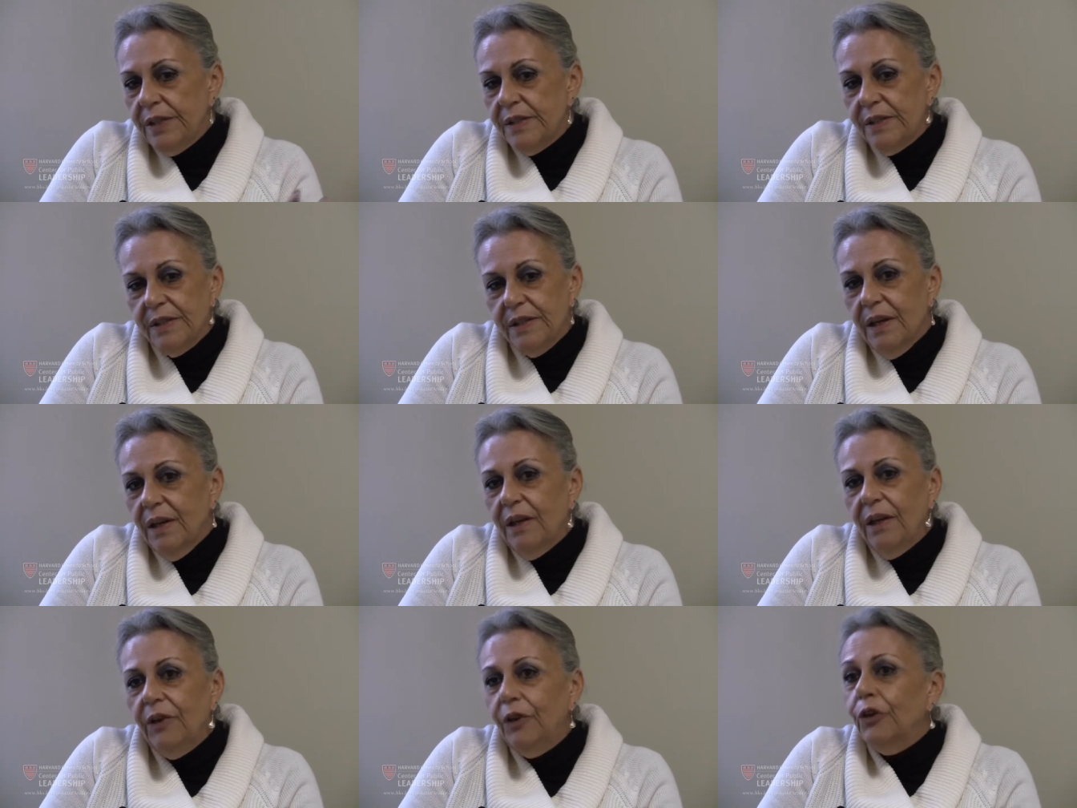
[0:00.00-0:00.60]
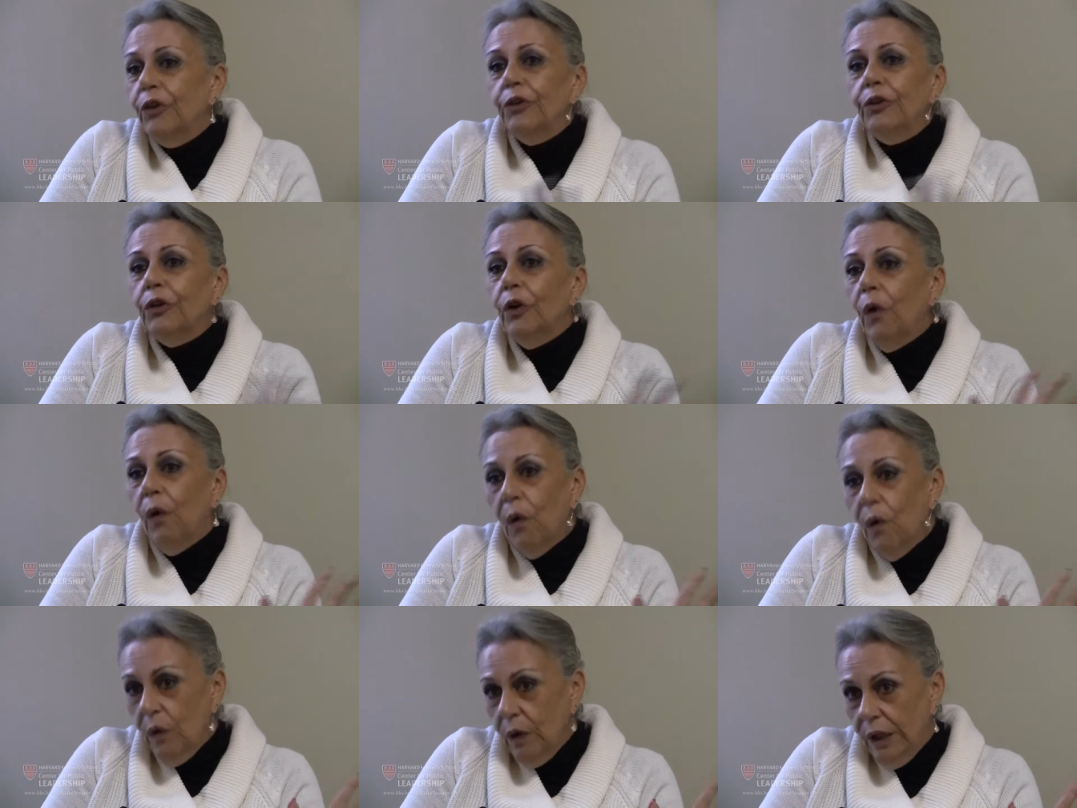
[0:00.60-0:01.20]
is not
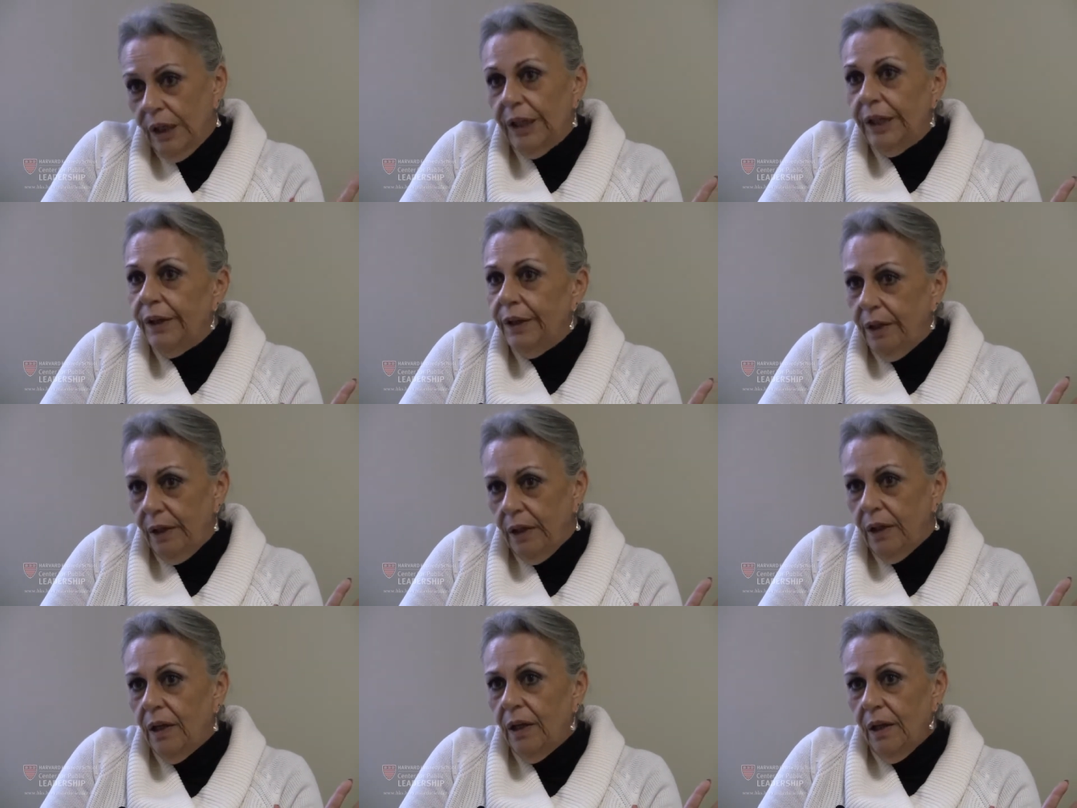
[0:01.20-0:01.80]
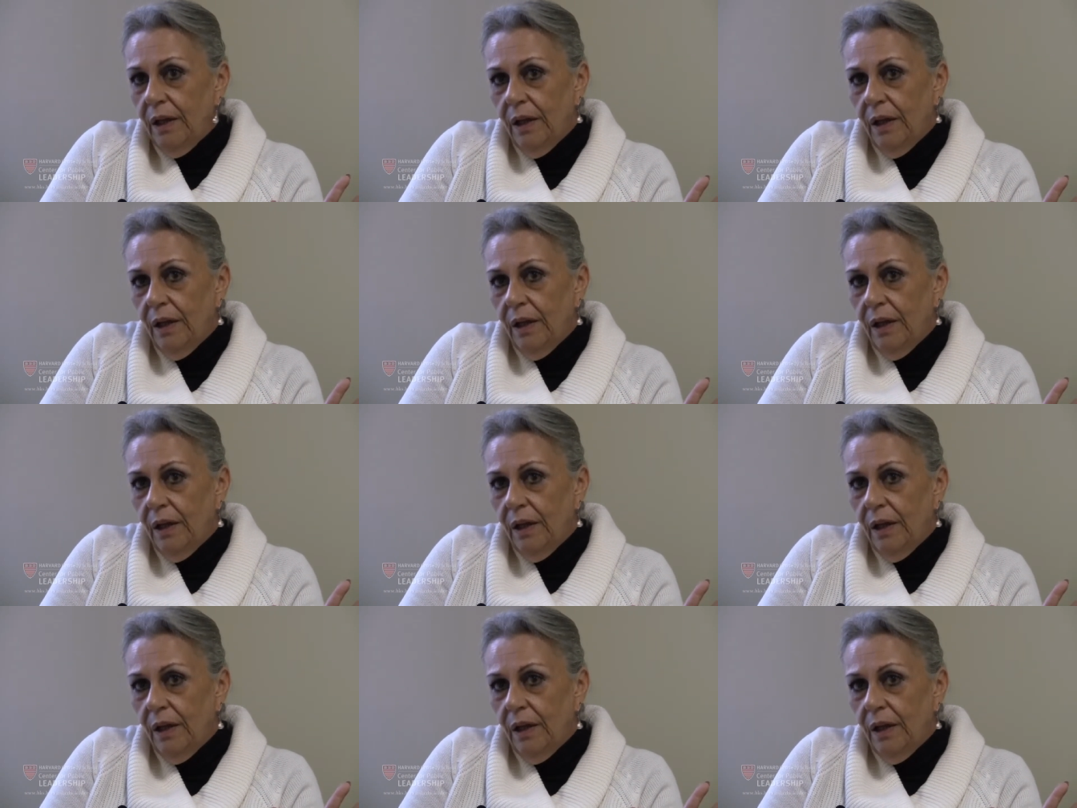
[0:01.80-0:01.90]
only